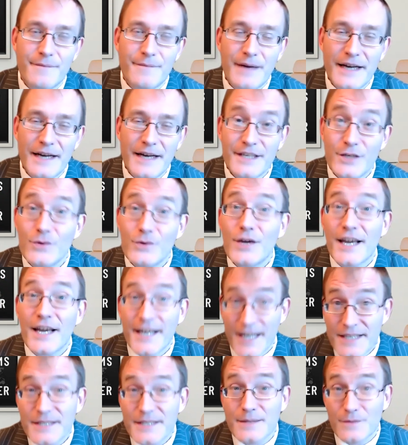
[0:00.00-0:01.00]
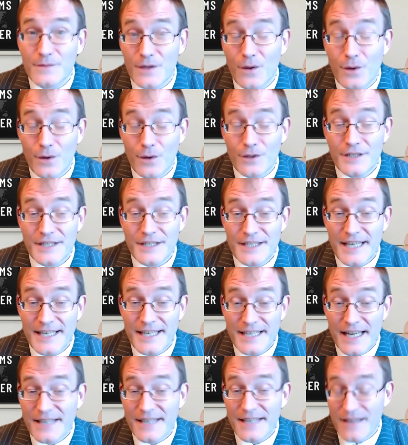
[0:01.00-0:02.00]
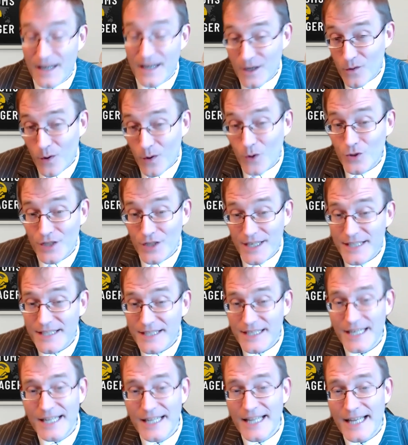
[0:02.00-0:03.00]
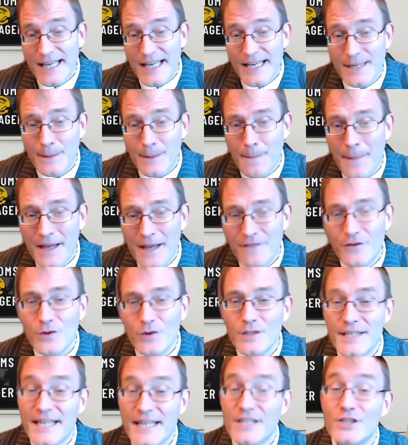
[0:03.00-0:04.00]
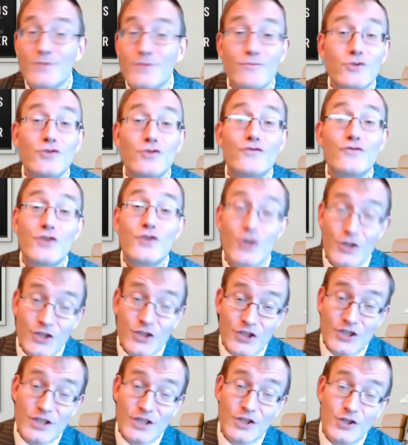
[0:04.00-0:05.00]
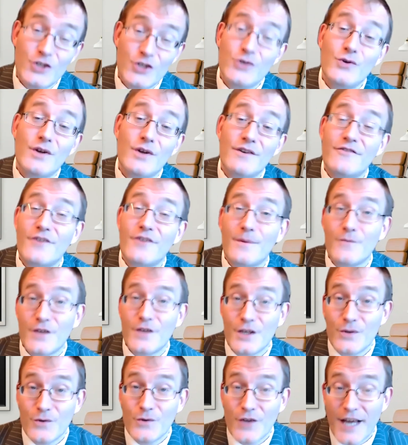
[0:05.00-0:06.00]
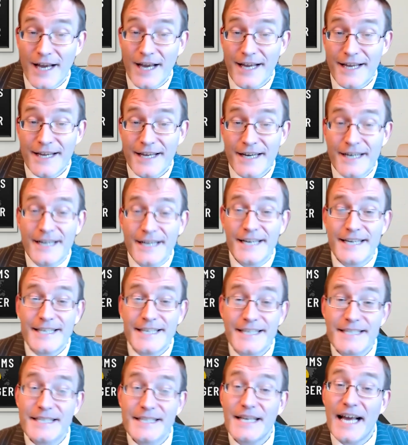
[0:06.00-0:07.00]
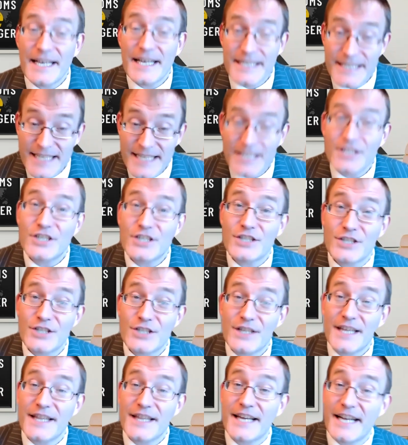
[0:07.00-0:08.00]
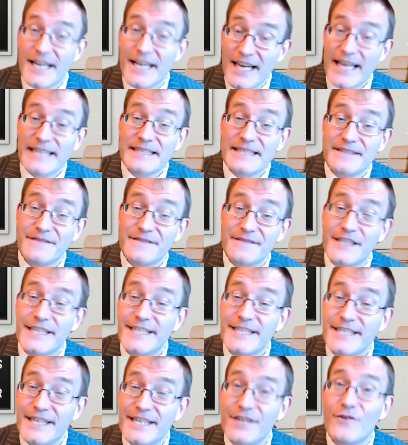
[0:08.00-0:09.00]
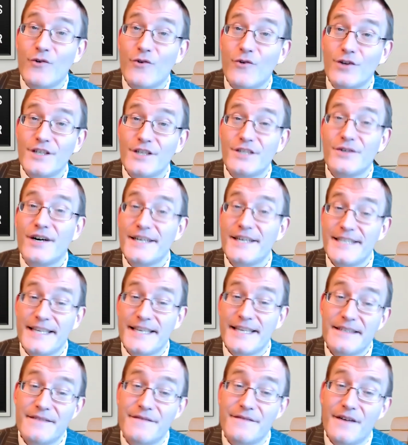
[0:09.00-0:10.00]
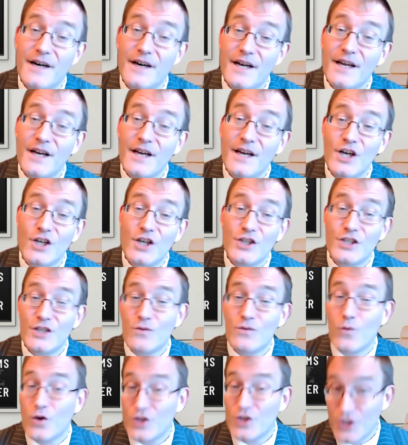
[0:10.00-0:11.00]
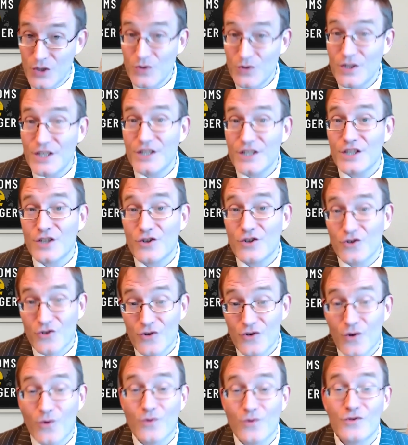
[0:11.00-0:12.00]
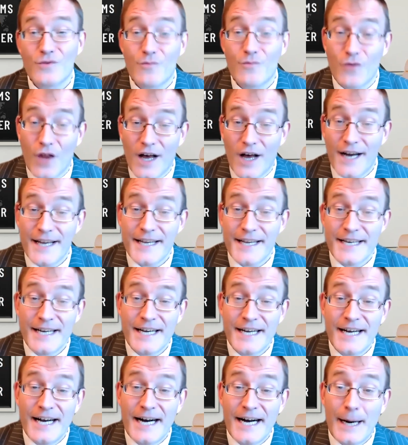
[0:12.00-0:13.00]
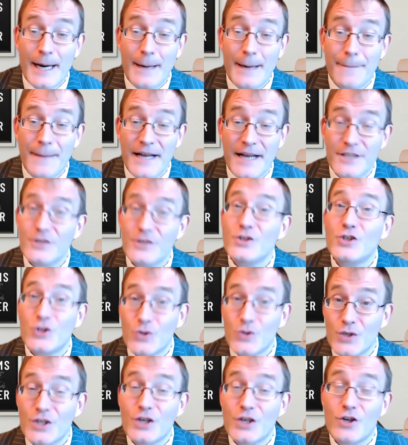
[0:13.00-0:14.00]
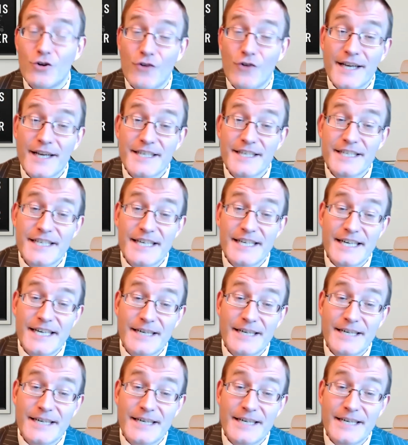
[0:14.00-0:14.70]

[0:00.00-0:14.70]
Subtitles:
by the UK customs authorities, and I quote this: if you intend to move goods to and from the UK, it is essential that they're classified in order to identify what duties and controls apply, and to ensure the correct